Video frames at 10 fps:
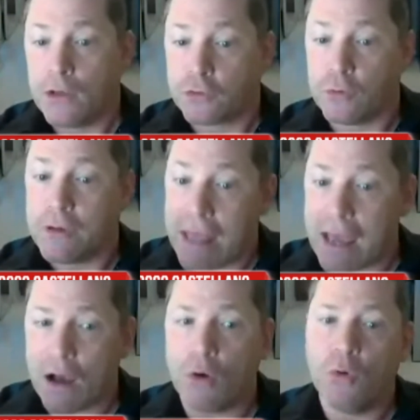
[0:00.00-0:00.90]
So
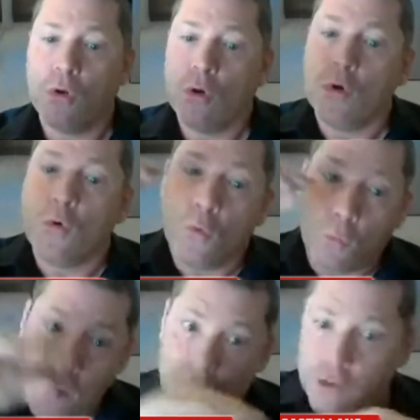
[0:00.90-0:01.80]
now
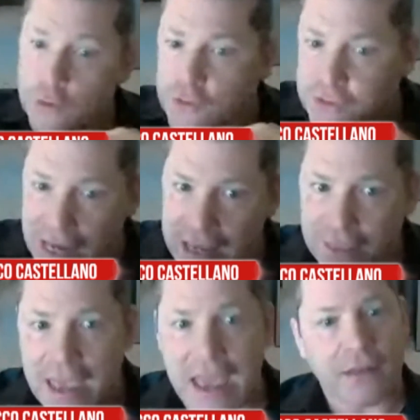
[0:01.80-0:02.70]
when you say
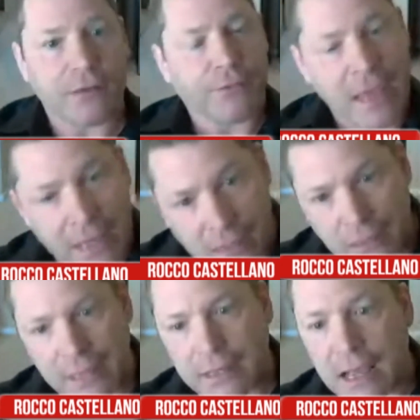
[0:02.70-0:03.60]
that, they
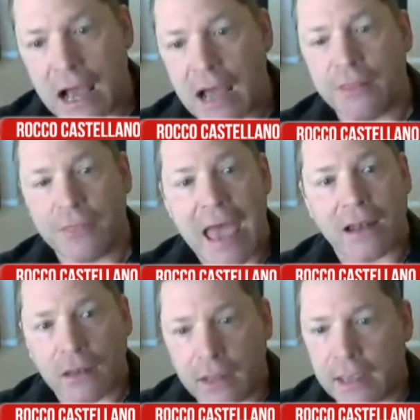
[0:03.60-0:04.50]
click on
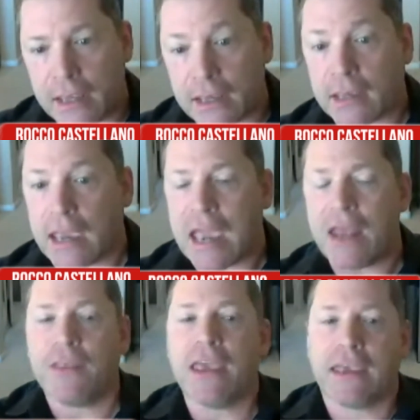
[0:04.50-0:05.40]
that link
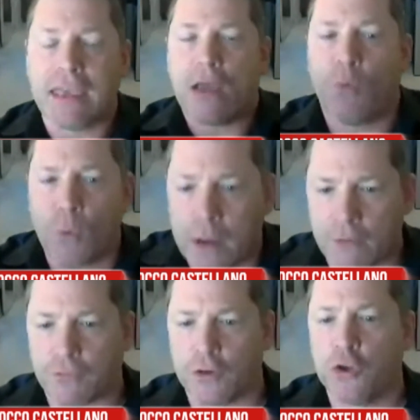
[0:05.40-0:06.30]
and they get
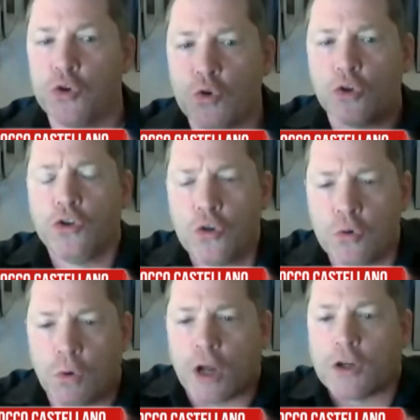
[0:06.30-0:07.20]
whatever you
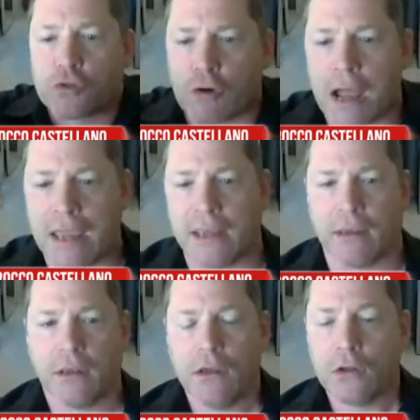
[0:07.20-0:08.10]
you are
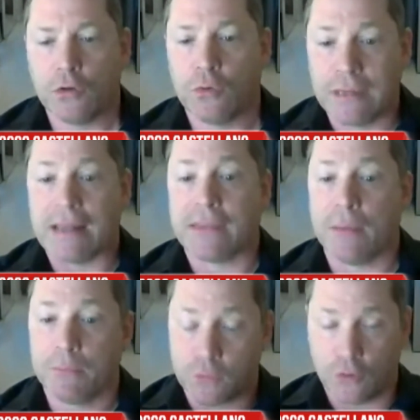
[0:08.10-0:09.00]
trying to get
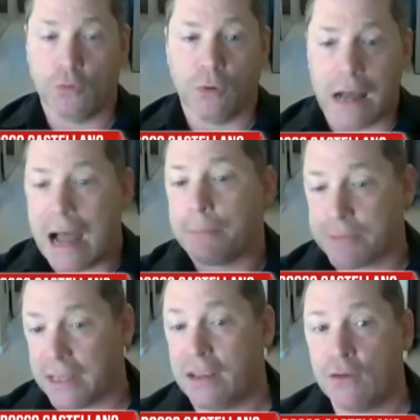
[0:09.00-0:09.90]
them to
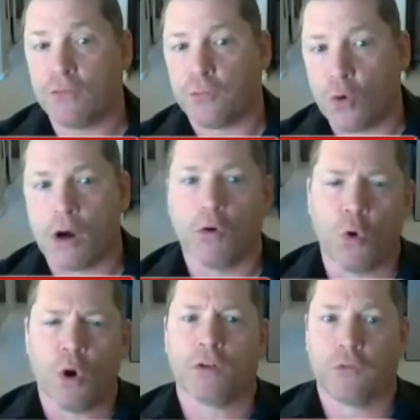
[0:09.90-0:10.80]
opt in for
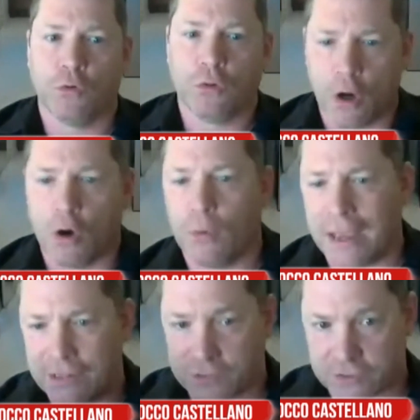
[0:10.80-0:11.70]
or to go and